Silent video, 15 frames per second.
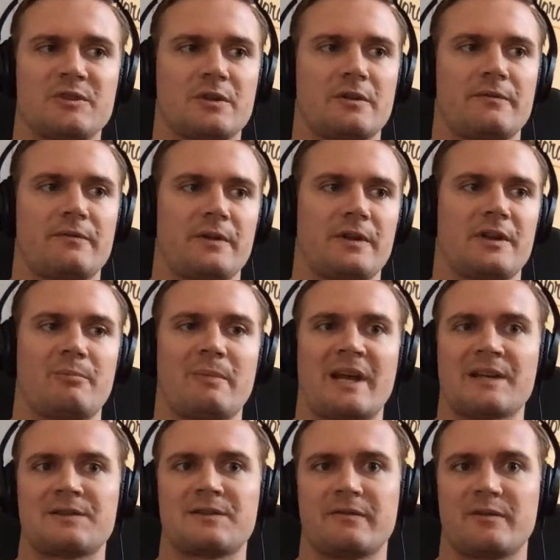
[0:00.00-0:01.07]
So if you get a
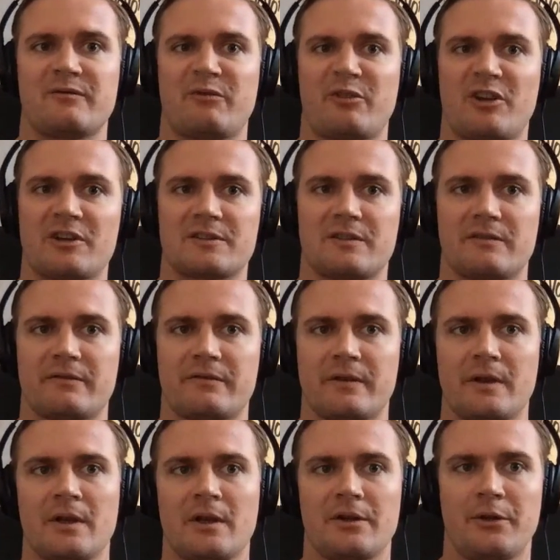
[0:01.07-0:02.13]
massive influx of
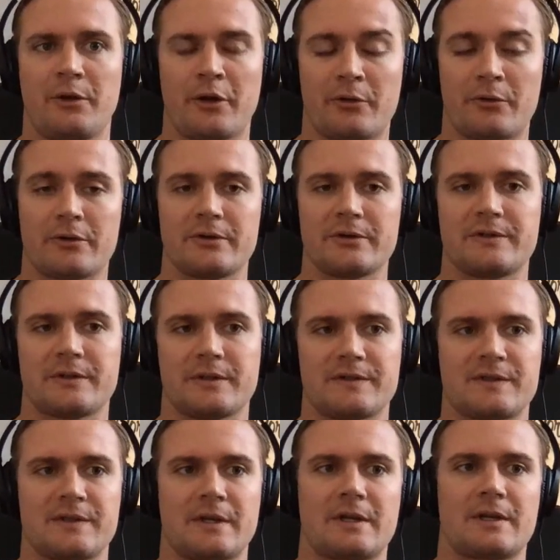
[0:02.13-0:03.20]
donors,
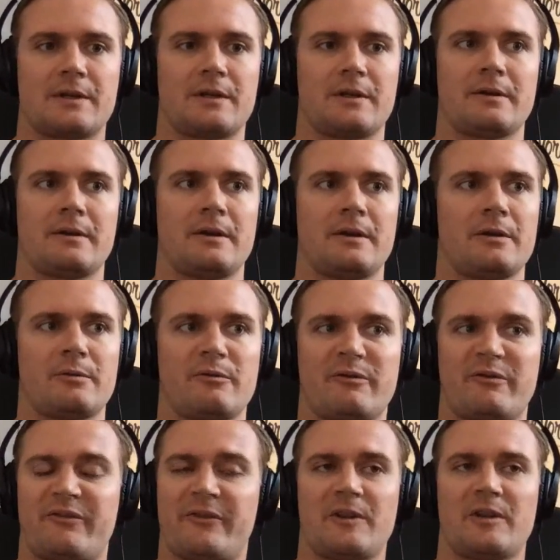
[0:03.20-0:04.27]
it's not going to
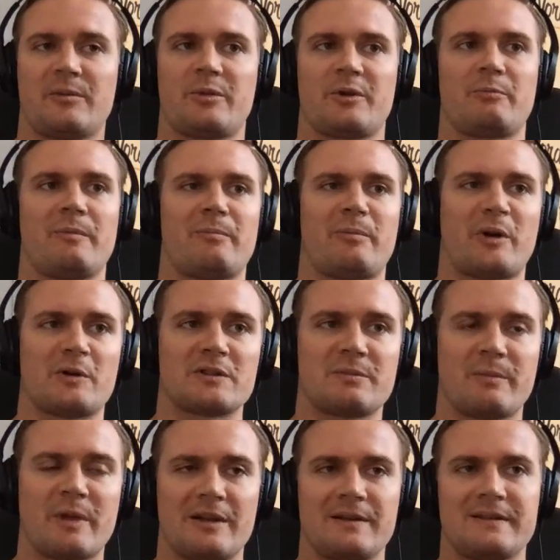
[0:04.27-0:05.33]
fill up your post
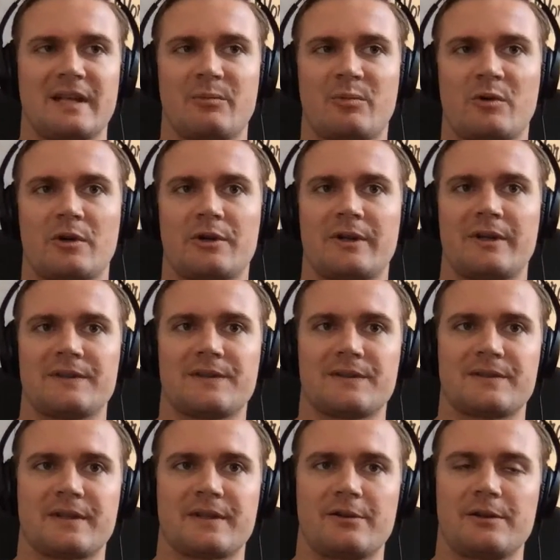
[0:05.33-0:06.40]
meta table
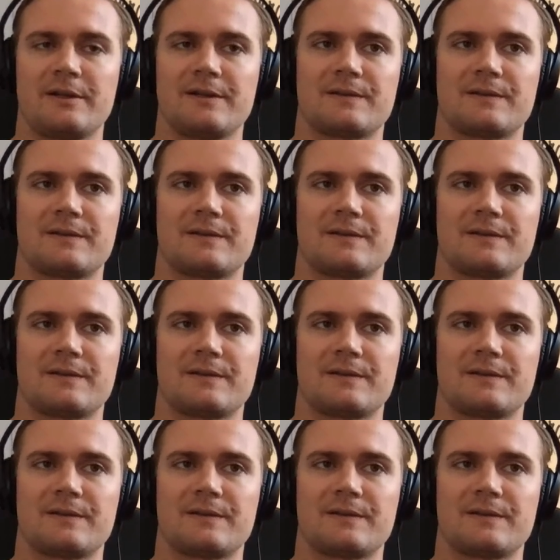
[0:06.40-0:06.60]
unnecessarily.